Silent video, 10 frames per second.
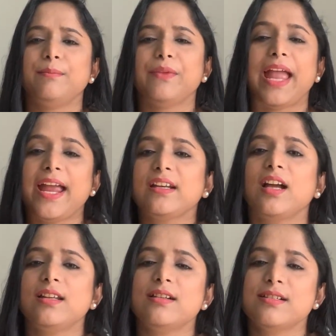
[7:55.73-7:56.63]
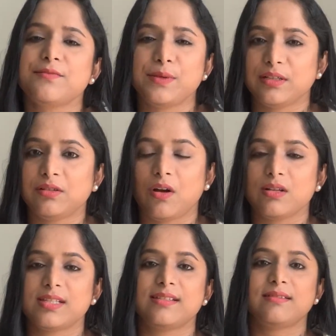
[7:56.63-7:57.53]
hair colors will
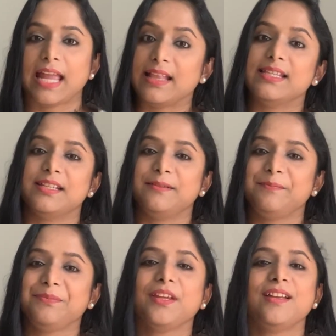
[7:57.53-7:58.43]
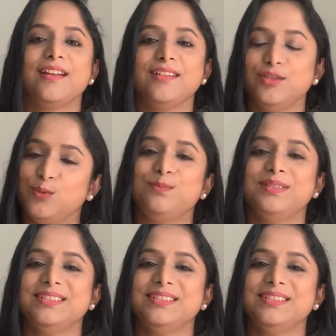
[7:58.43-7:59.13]
cause cancer. Nope.